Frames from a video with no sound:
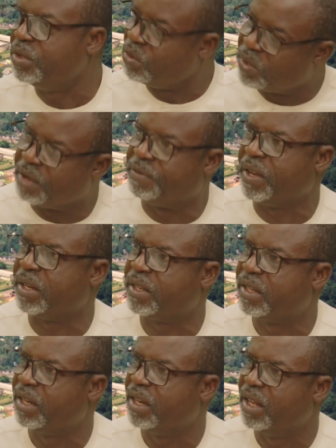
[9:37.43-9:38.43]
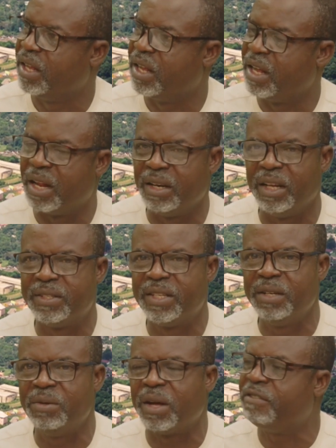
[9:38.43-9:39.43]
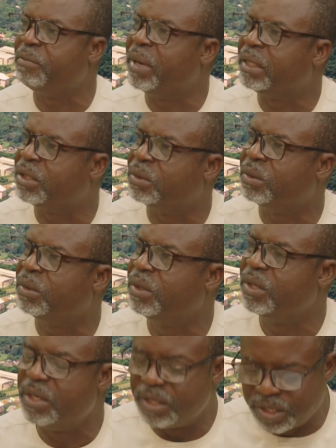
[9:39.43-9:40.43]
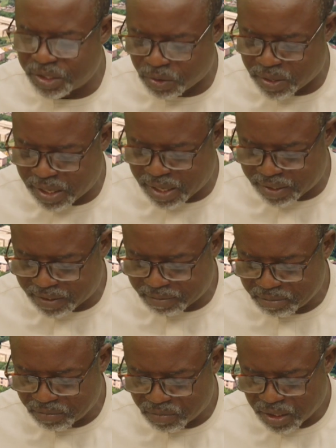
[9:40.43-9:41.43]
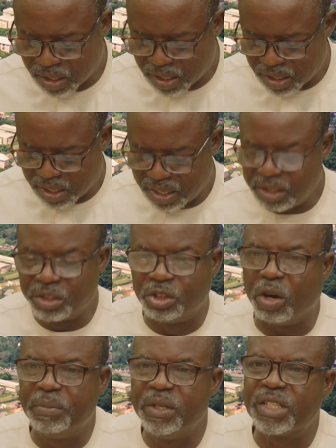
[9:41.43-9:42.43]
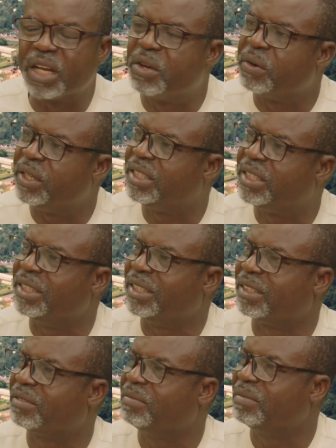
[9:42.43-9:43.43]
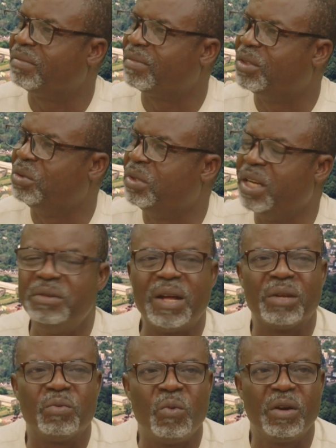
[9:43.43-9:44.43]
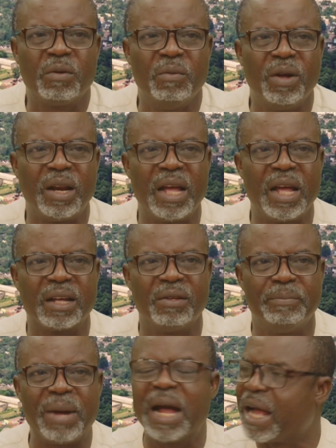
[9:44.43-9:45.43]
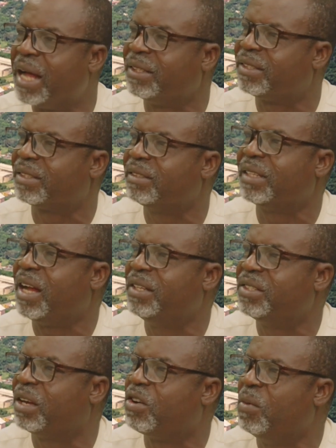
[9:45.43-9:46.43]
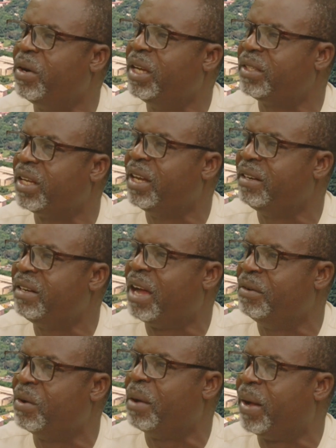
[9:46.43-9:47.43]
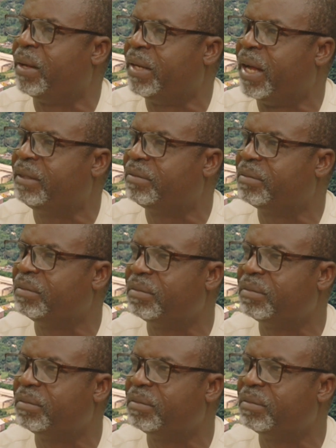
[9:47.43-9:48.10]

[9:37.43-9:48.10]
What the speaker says: You give in, and they say you have mental disorders. Job insecurity. Today you're at work, we're like bankers. That's the commonest area I know about that.